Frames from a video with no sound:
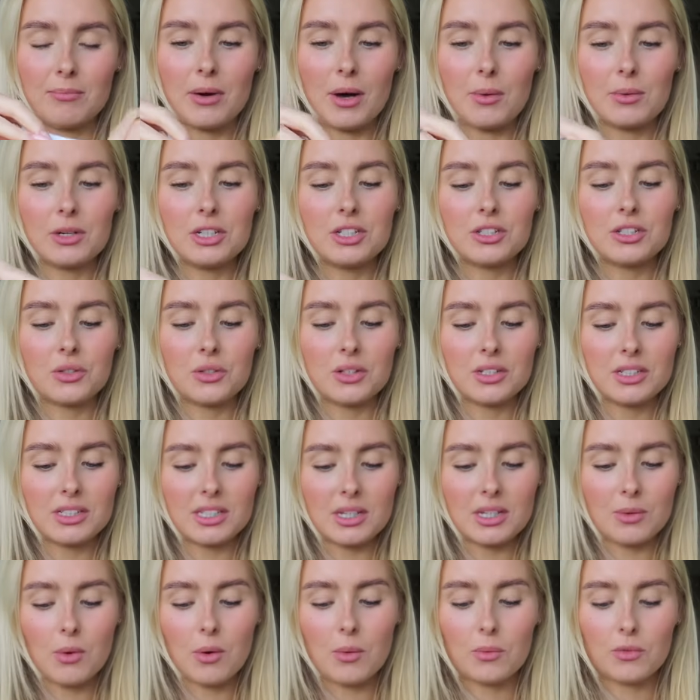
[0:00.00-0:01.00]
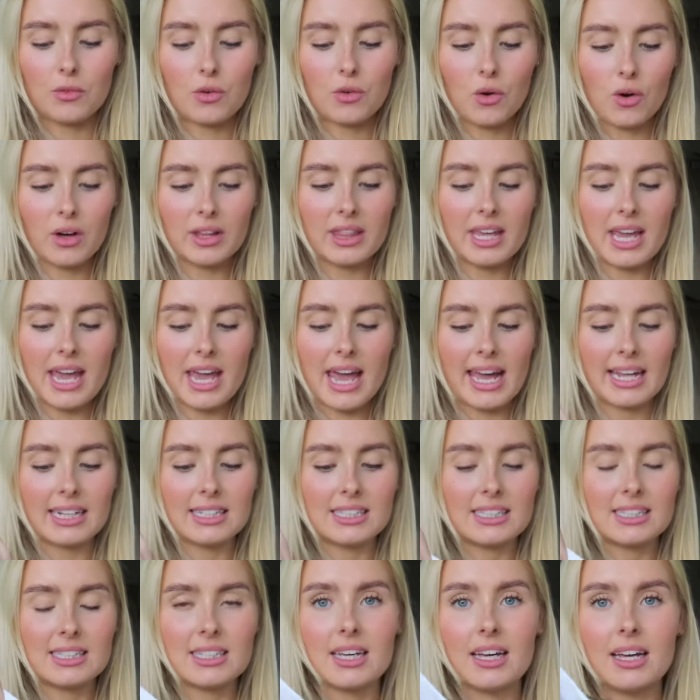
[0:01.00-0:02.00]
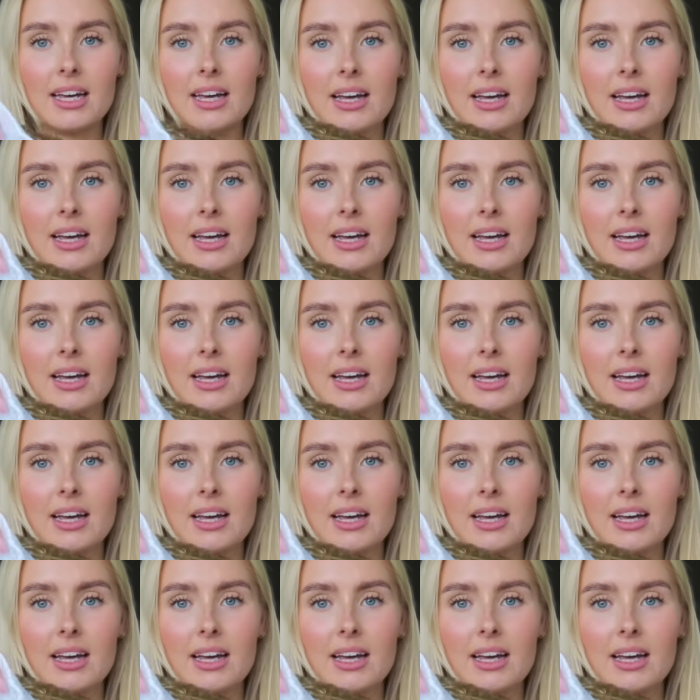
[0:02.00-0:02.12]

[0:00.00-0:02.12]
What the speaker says: but we're just going to see what we've got at the end.